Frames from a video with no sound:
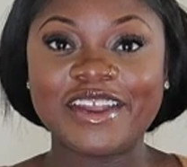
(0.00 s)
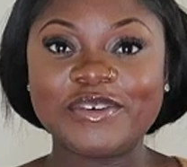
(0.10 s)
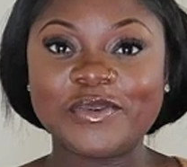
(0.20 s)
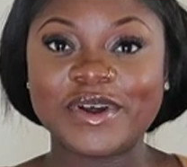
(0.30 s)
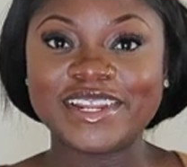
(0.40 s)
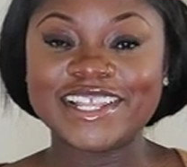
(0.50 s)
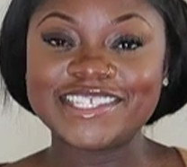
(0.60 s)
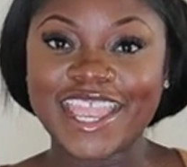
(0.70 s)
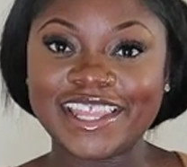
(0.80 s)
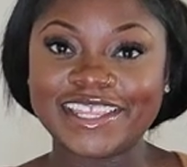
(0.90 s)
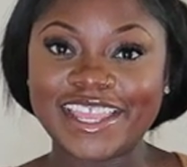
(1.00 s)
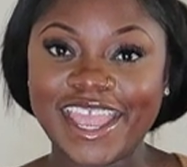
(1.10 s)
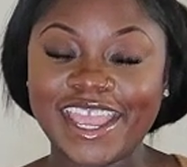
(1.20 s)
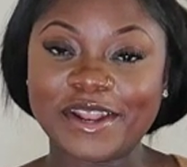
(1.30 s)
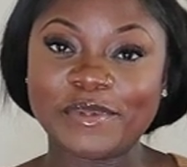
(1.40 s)
Hey everyone, it's Katlyn
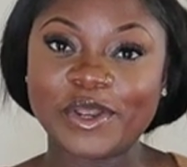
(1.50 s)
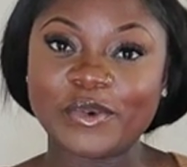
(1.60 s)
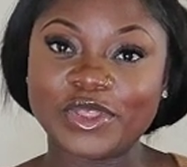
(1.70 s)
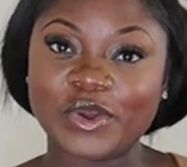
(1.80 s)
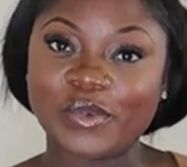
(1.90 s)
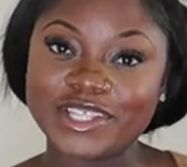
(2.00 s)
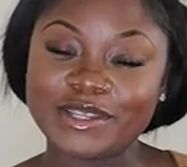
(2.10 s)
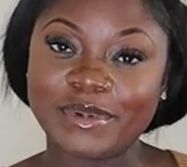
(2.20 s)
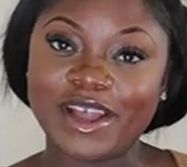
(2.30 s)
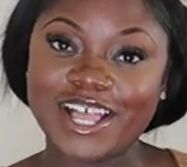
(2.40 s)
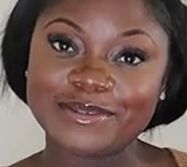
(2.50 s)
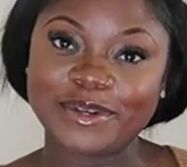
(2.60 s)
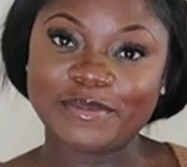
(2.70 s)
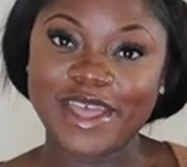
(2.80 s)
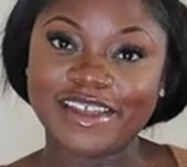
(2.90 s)
K and I'm here with the What's in My
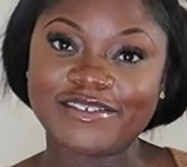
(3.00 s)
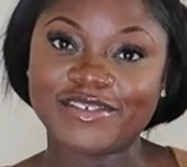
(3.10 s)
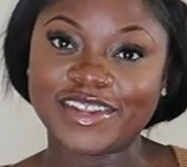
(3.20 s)
Hospital Bag